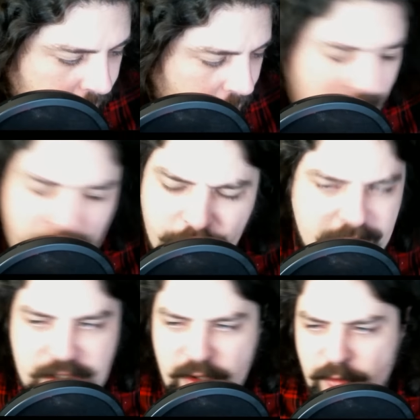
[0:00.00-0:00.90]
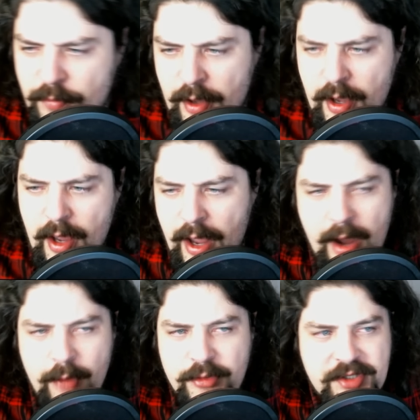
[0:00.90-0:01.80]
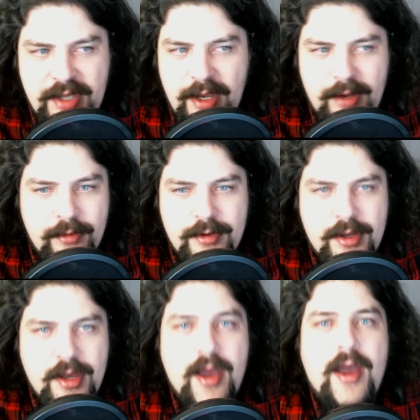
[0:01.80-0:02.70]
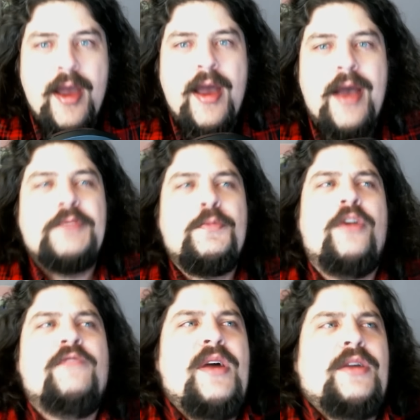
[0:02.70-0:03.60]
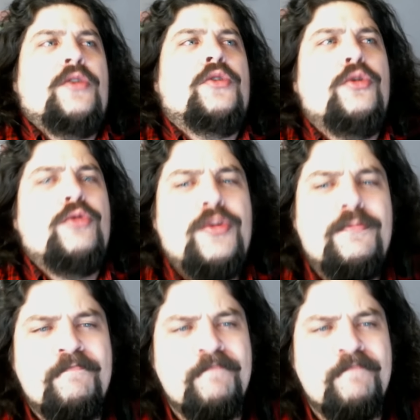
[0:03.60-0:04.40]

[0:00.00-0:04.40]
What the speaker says: I don't think so. I would just say, as part of my conclusion